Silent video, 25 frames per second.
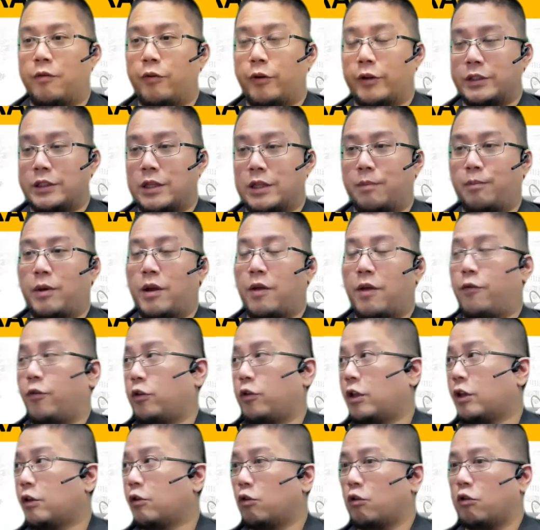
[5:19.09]
For example, if
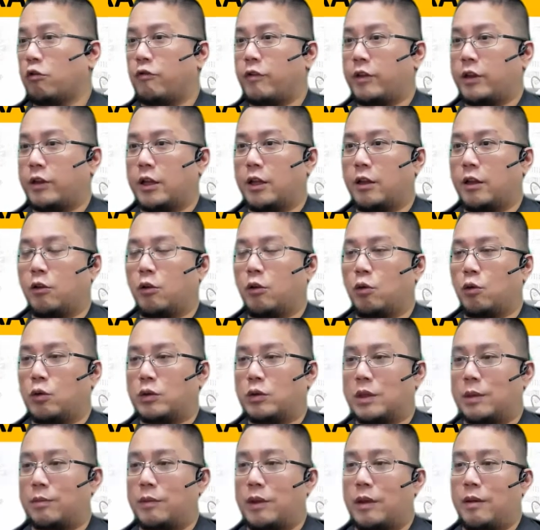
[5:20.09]
you're just gonna return to
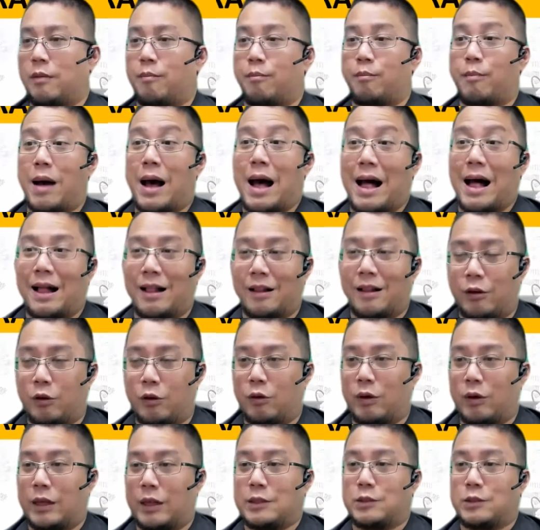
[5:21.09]
something mild,
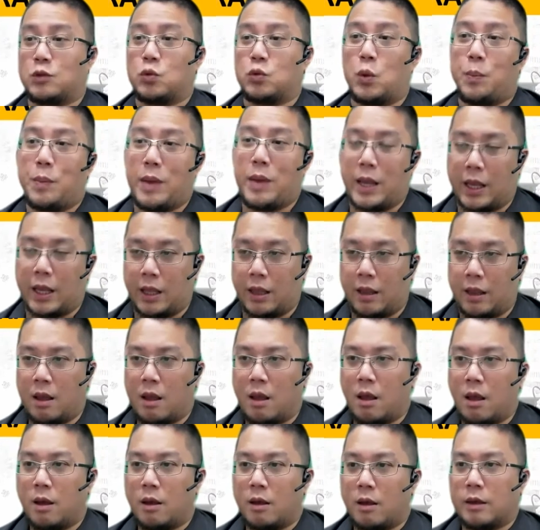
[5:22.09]
like swimming,
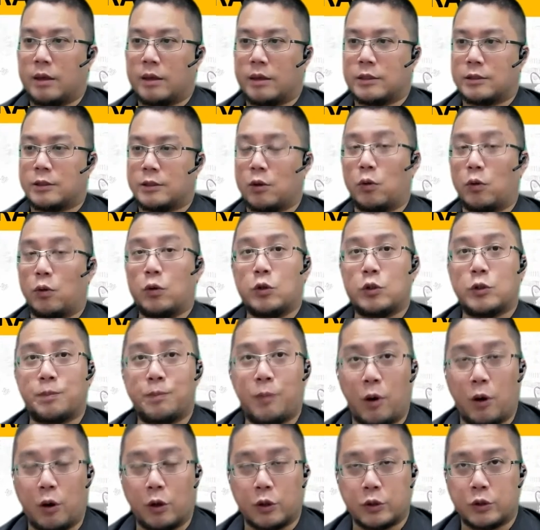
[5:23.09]
solo
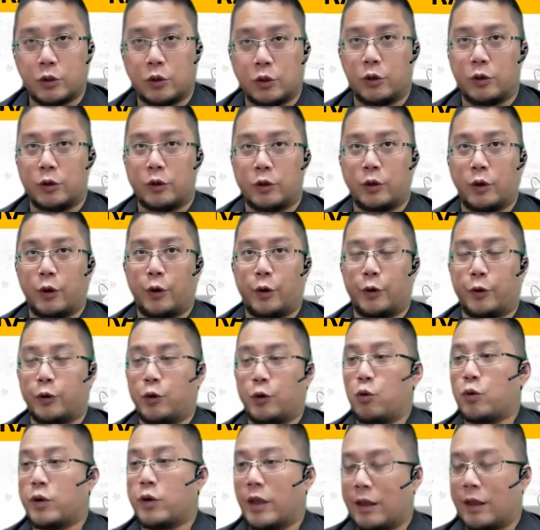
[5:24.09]
sports, or
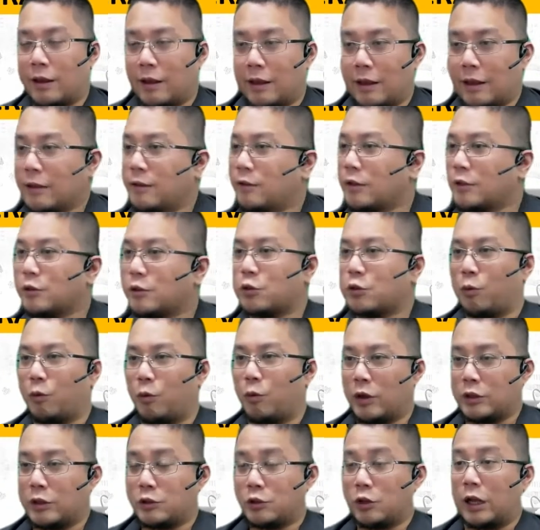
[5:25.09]
cooking, it's not
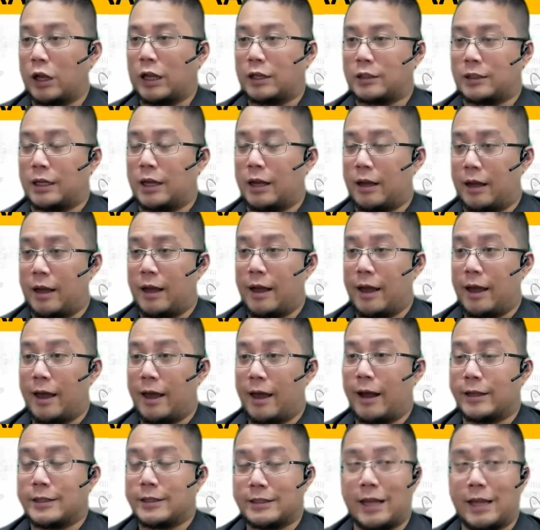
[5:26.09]
as
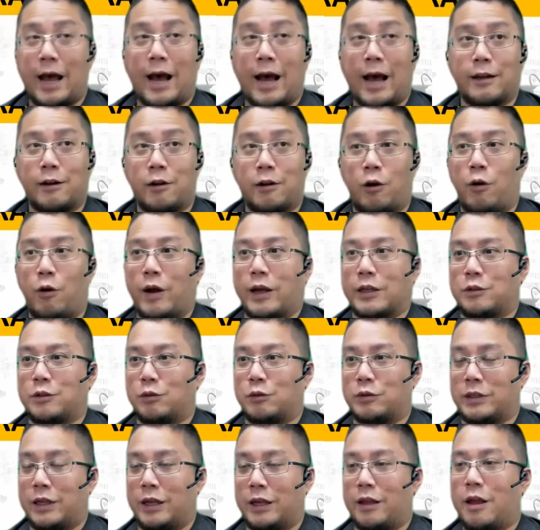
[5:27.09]
hardcore as
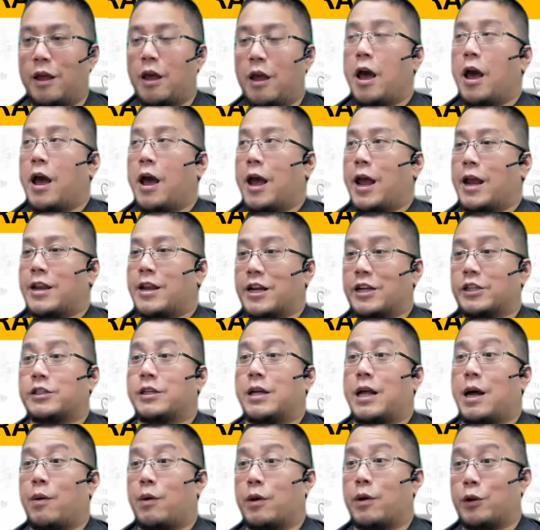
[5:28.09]
you say, hey
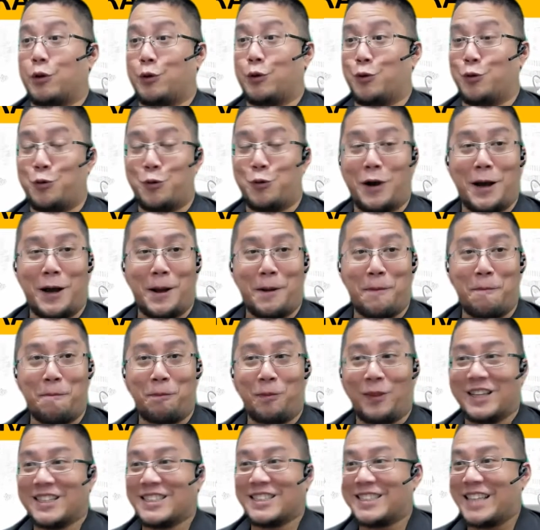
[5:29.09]
Nigel, I want to
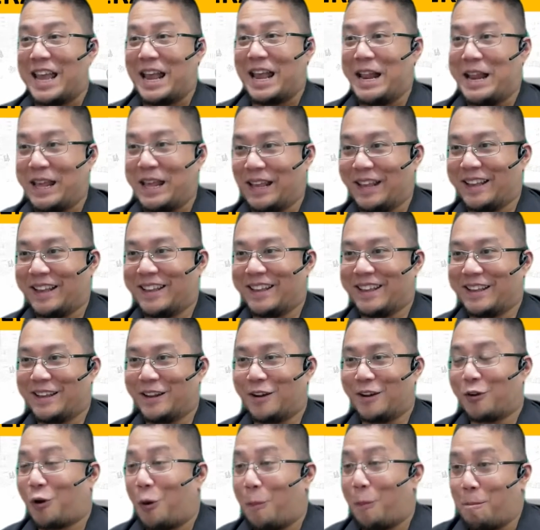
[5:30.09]
do sailing,
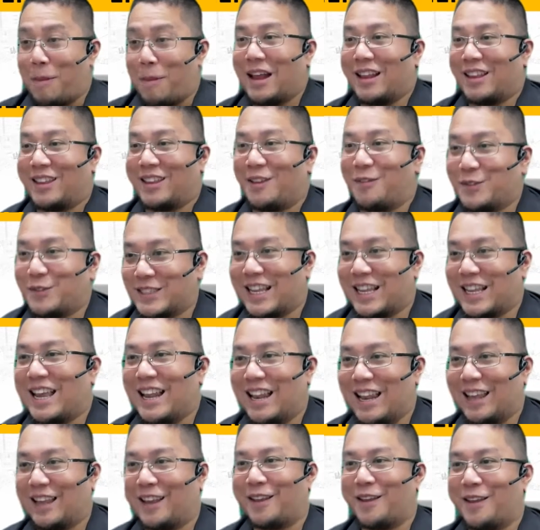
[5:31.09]
competitive
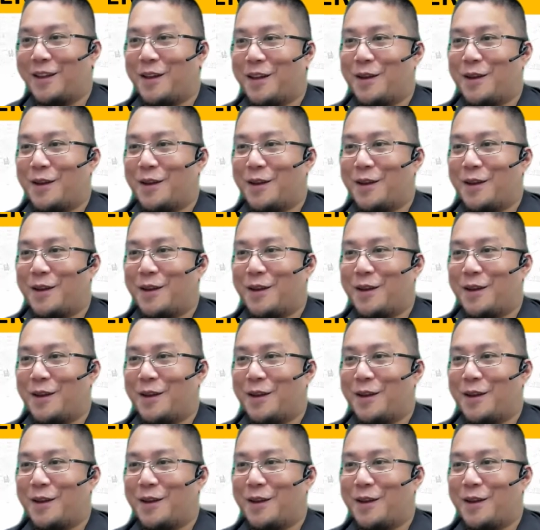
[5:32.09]
sailing,